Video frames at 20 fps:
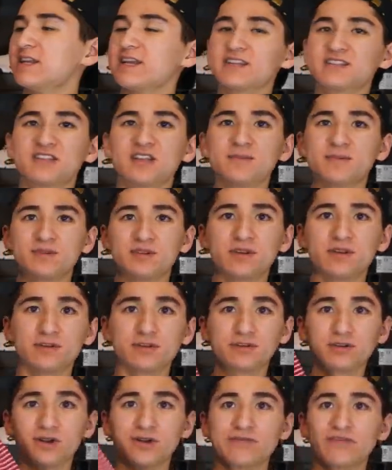Next up,
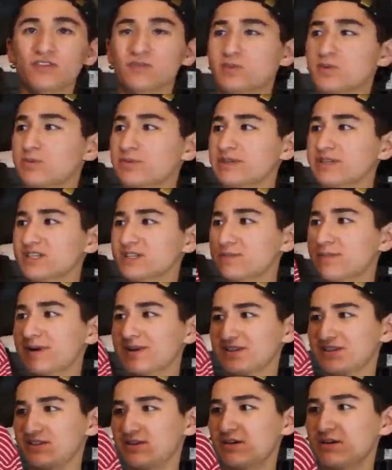another comfortable piece
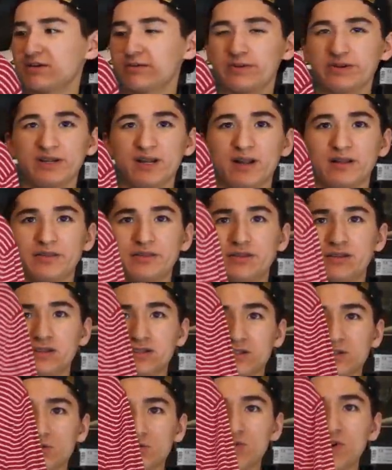by Zara. We got
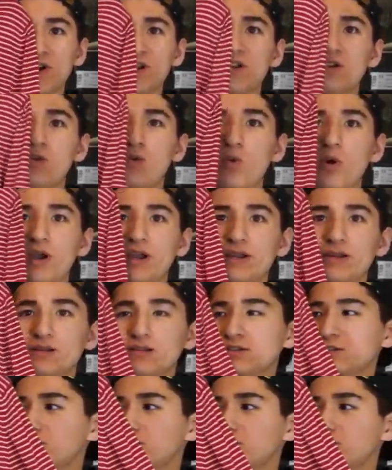this red and white